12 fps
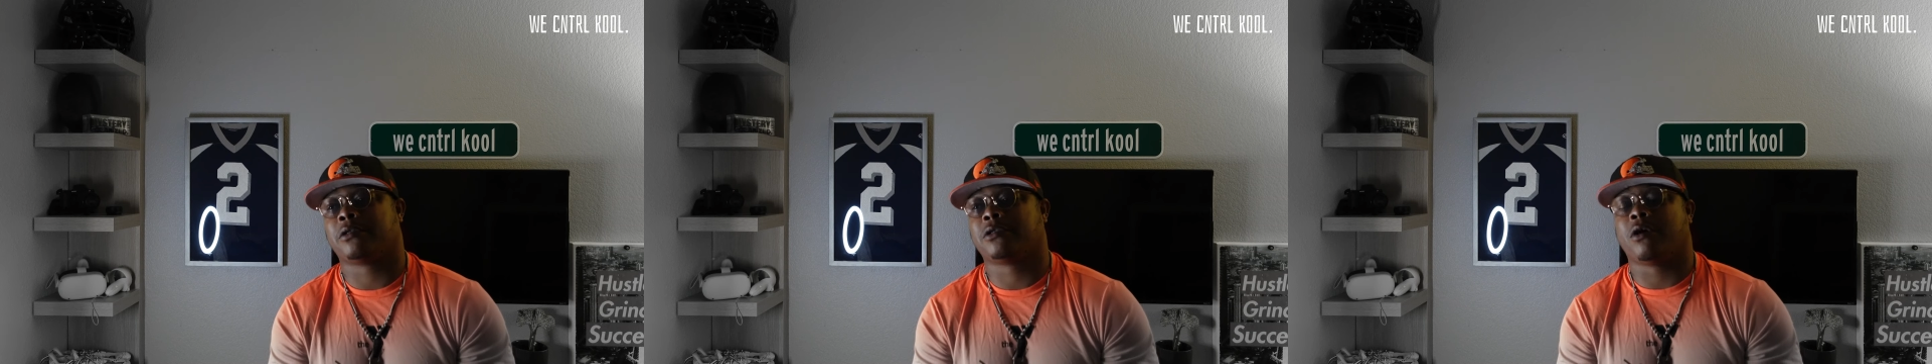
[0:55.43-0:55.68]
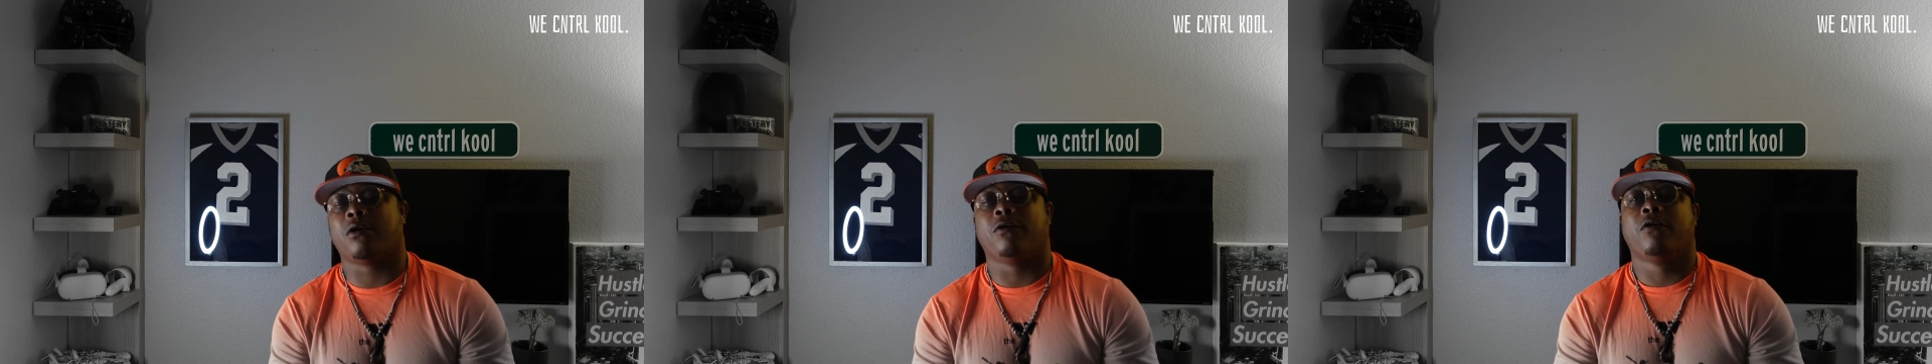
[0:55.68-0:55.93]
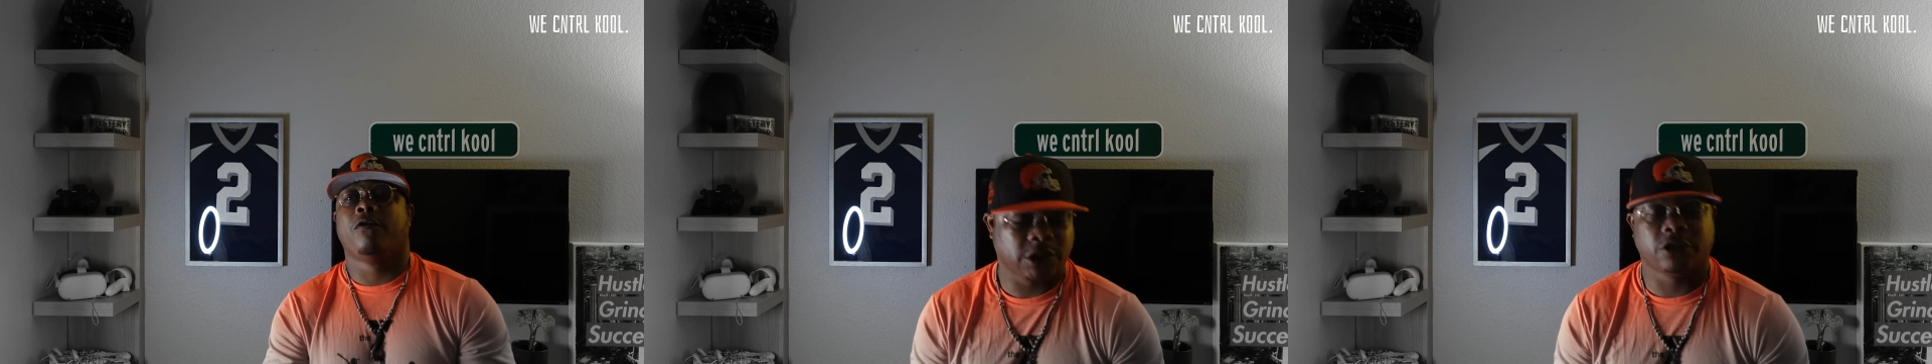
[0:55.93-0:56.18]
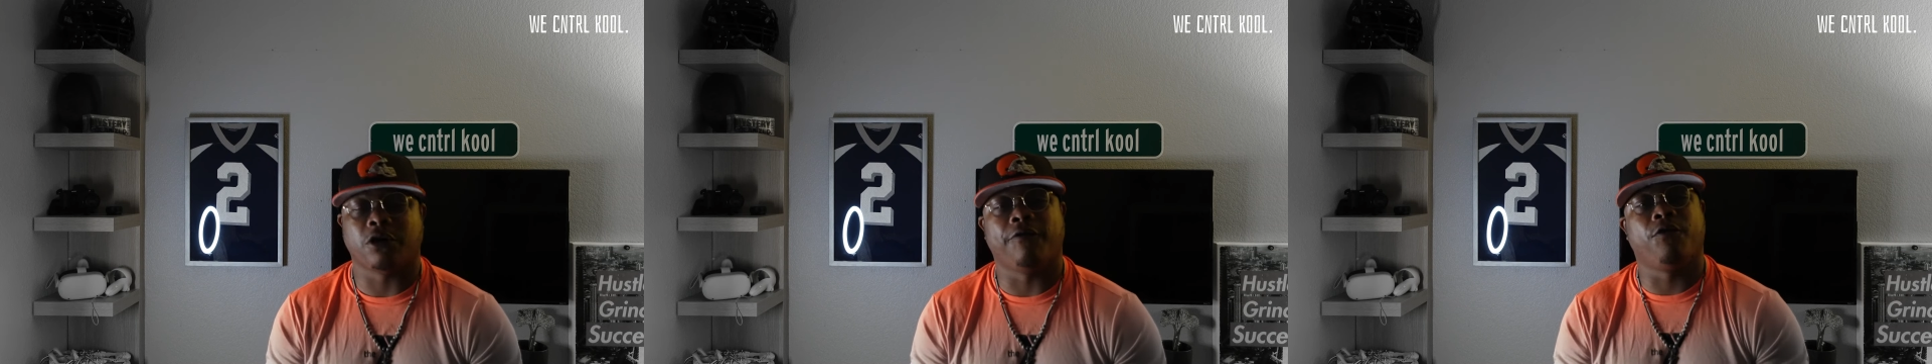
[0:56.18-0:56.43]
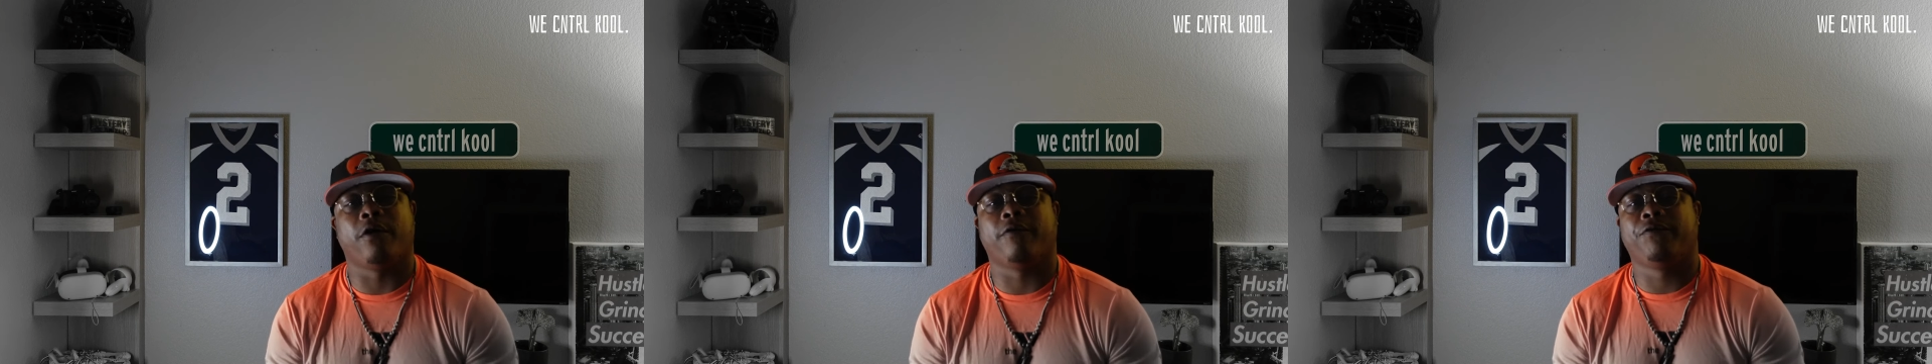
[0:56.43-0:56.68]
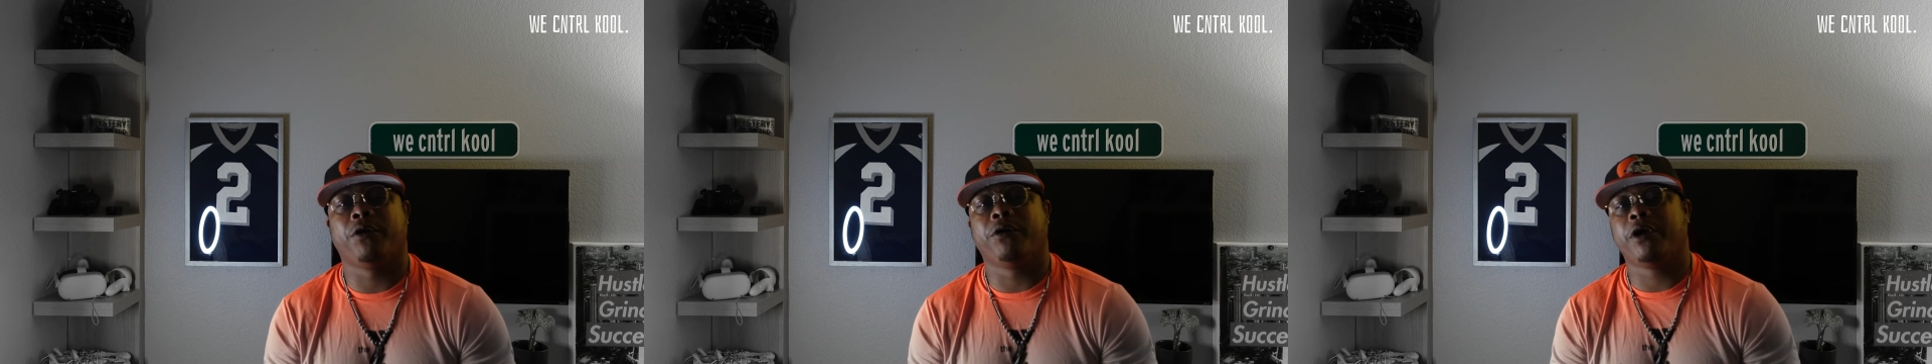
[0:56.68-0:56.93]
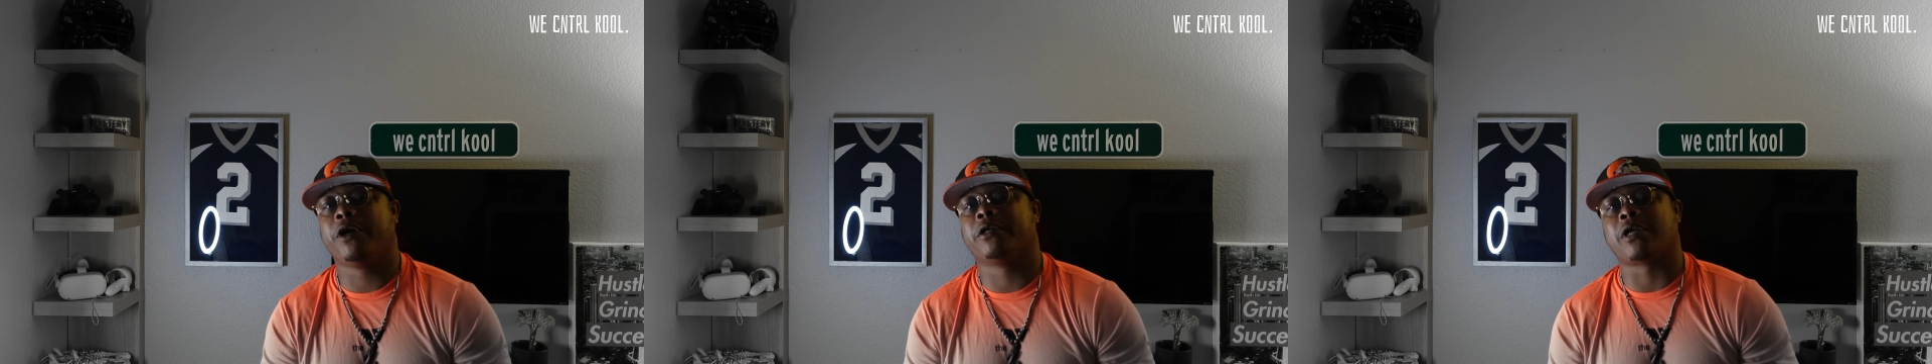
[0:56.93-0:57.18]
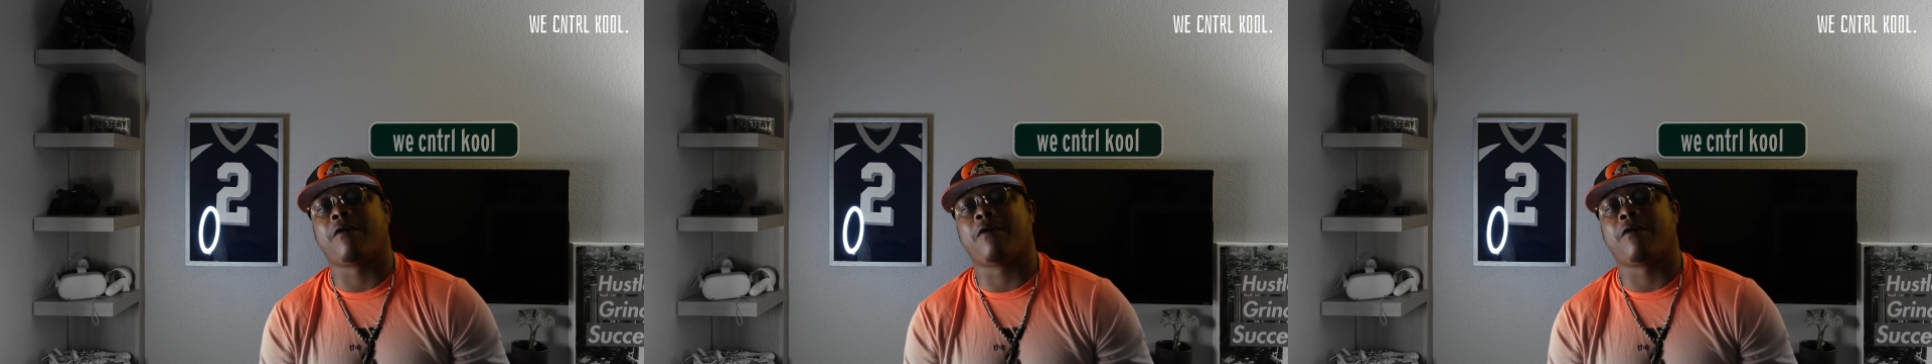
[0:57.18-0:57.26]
So for a few years,